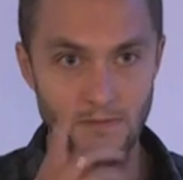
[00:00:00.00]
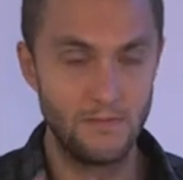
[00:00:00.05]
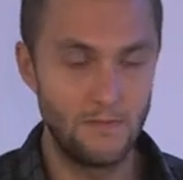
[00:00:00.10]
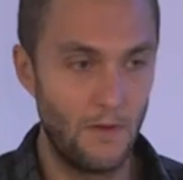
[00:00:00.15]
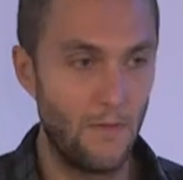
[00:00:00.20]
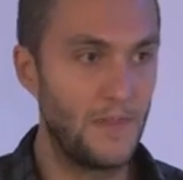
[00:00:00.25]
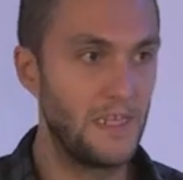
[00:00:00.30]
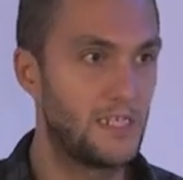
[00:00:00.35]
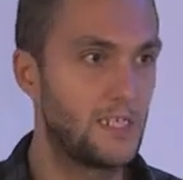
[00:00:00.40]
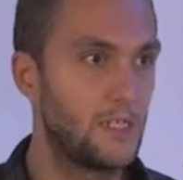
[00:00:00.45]

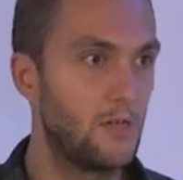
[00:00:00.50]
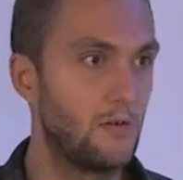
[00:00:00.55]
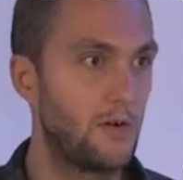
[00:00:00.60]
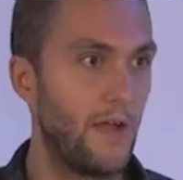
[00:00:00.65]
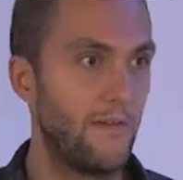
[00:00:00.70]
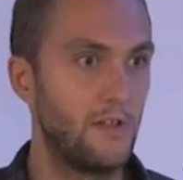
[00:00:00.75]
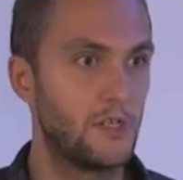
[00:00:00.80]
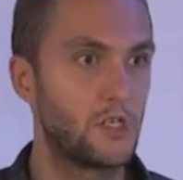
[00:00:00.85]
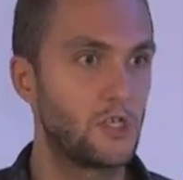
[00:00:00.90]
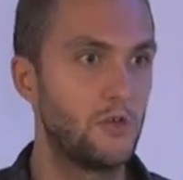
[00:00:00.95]
of this talk,
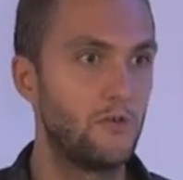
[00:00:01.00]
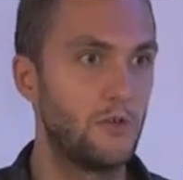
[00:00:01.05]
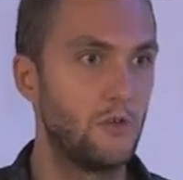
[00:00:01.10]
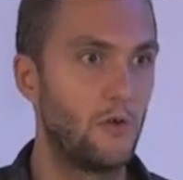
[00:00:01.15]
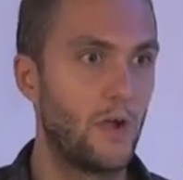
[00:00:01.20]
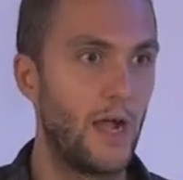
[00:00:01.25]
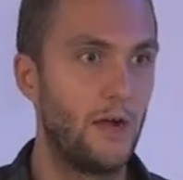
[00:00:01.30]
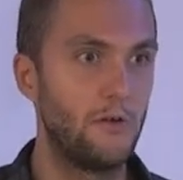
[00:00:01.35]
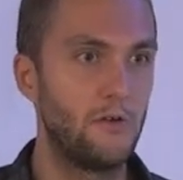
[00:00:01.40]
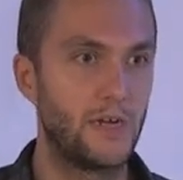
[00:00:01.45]
I will show you
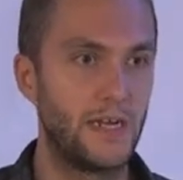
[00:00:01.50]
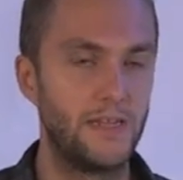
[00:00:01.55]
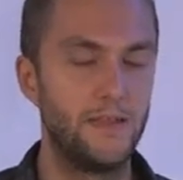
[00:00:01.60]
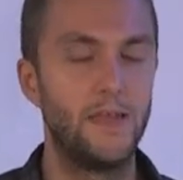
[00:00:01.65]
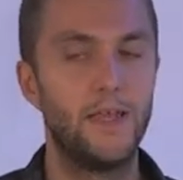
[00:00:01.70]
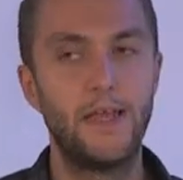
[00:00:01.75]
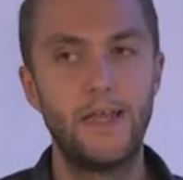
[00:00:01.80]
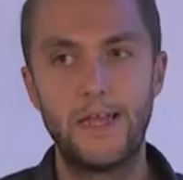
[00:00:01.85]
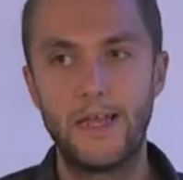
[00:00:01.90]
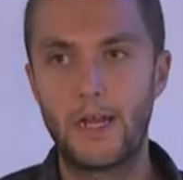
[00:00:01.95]
how you can
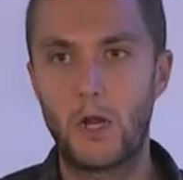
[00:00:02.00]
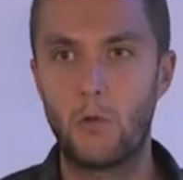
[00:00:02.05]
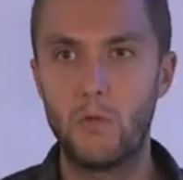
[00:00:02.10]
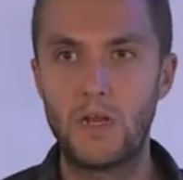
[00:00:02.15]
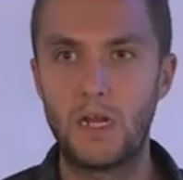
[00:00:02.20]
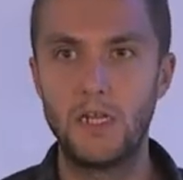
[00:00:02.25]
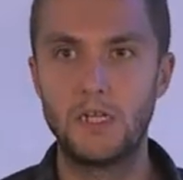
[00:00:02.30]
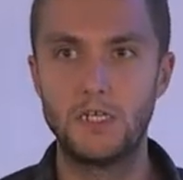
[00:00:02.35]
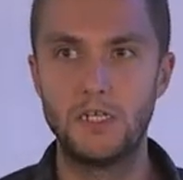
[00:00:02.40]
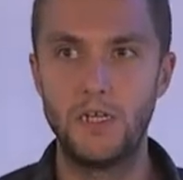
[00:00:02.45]

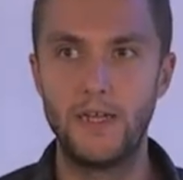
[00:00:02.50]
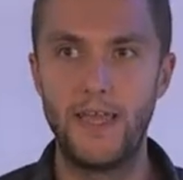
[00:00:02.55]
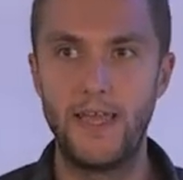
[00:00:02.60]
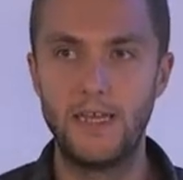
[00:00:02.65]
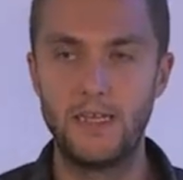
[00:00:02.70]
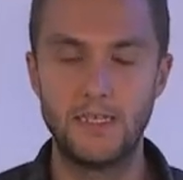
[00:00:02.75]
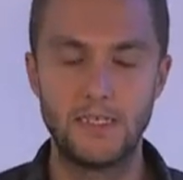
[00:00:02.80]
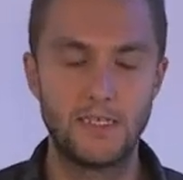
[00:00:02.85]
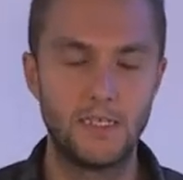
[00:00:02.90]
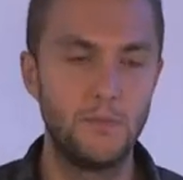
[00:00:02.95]
quickly
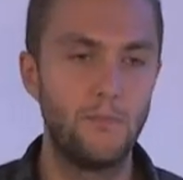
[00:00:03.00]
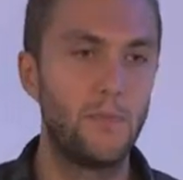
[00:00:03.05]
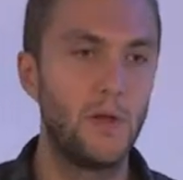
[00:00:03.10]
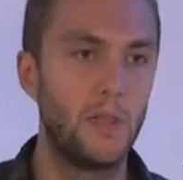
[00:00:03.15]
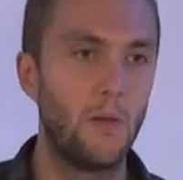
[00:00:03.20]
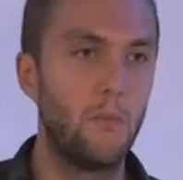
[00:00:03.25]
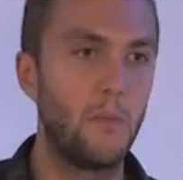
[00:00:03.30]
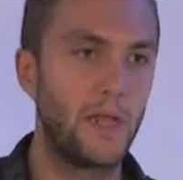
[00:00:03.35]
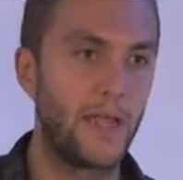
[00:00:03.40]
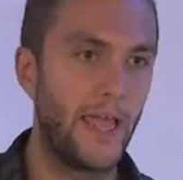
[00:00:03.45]
create a
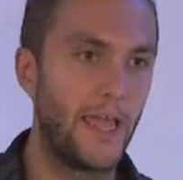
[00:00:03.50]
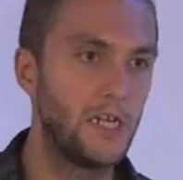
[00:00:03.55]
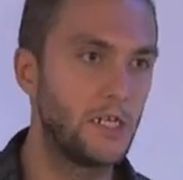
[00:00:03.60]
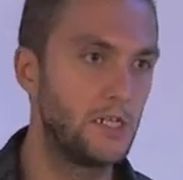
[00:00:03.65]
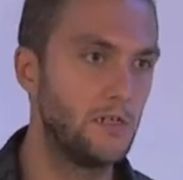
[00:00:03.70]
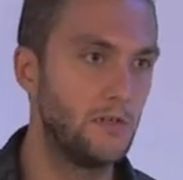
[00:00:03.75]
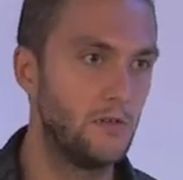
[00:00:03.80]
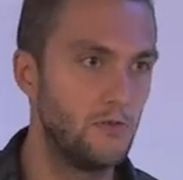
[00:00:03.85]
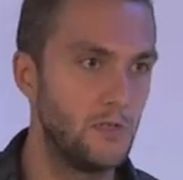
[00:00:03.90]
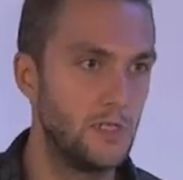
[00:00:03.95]
simple
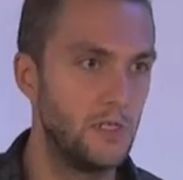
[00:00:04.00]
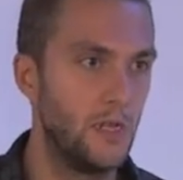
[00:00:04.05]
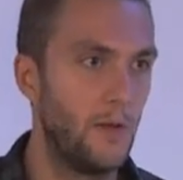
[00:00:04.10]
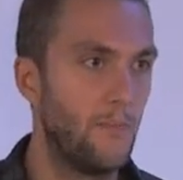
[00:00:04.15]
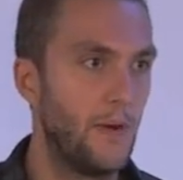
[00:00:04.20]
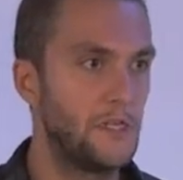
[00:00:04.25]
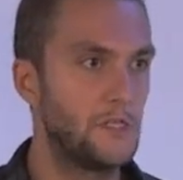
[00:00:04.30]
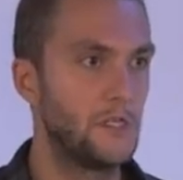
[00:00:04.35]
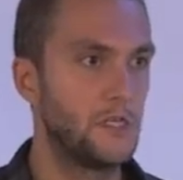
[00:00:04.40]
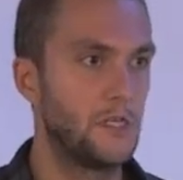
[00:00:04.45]
application using
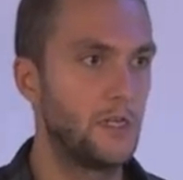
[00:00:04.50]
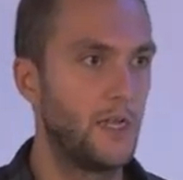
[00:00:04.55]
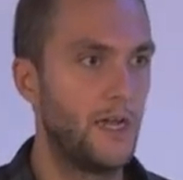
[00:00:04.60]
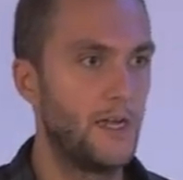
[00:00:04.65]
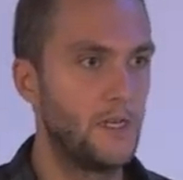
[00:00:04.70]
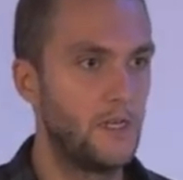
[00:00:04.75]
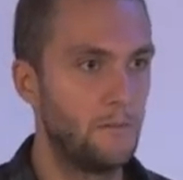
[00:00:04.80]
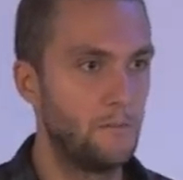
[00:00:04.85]
Apache Ignite,